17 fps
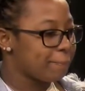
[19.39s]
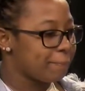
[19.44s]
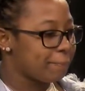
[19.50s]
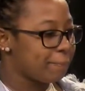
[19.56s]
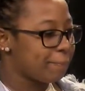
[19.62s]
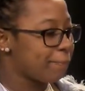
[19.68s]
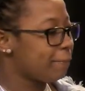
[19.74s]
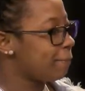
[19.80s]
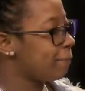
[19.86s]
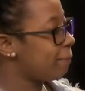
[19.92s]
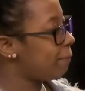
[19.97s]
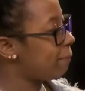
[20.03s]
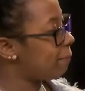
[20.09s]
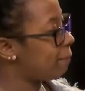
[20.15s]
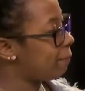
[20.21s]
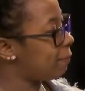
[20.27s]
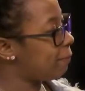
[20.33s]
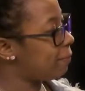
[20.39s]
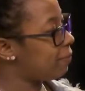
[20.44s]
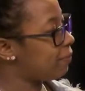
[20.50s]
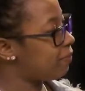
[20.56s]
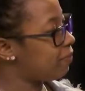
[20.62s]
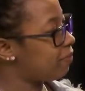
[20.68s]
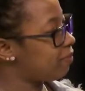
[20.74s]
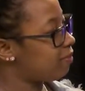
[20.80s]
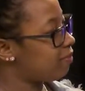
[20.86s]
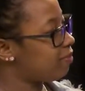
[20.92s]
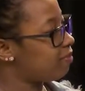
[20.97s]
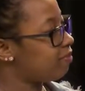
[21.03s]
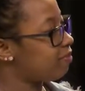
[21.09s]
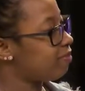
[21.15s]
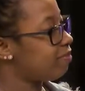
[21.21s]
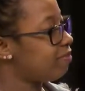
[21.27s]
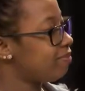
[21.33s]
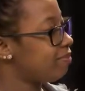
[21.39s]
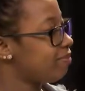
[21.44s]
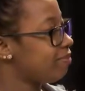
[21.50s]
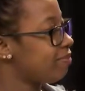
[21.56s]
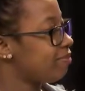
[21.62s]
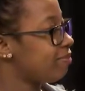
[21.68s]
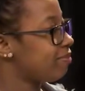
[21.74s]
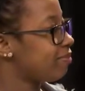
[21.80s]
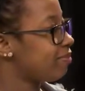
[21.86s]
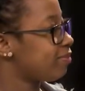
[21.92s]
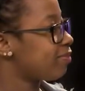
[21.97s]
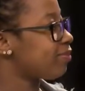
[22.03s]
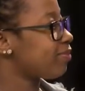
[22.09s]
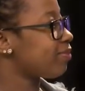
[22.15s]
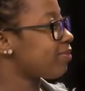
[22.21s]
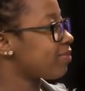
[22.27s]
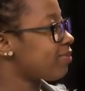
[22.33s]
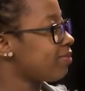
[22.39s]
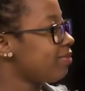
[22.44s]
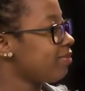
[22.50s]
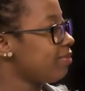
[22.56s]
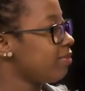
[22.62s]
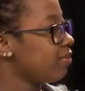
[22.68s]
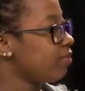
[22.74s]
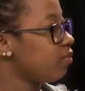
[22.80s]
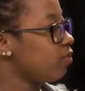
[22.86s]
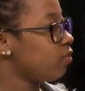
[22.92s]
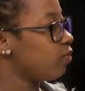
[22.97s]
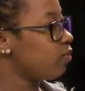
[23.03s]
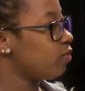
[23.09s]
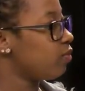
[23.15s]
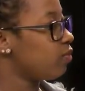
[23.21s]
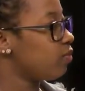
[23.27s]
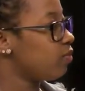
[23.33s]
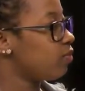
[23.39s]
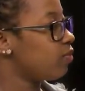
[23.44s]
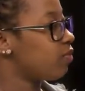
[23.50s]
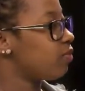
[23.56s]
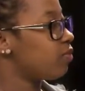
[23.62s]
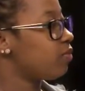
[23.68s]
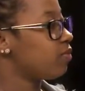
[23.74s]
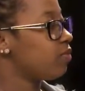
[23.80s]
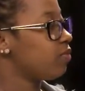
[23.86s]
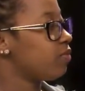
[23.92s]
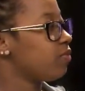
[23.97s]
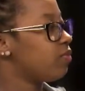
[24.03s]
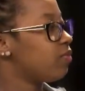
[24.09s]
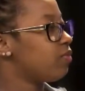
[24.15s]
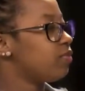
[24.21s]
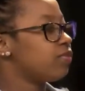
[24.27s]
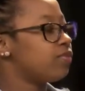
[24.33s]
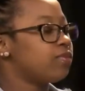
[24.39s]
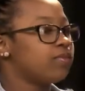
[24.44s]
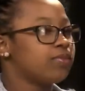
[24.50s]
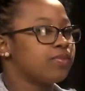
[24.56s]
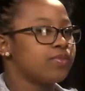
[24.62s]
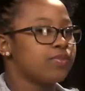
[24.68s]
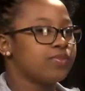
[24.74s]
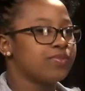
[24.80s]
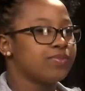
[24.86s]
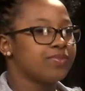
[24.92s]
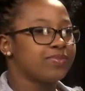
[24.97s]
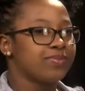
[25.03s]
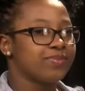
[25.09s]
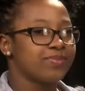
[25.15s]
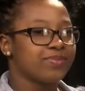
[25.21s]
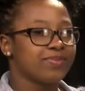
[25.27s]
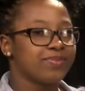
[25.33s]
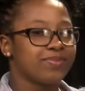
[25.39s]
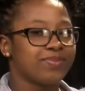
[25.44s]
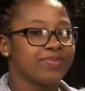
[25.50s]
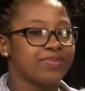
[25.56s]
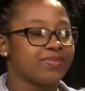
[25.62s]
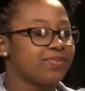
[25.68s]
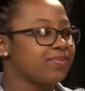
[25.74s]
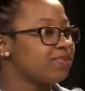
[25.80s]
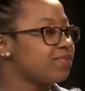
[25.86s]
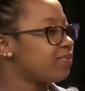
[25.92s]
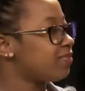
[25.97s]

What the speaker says: (not speaking)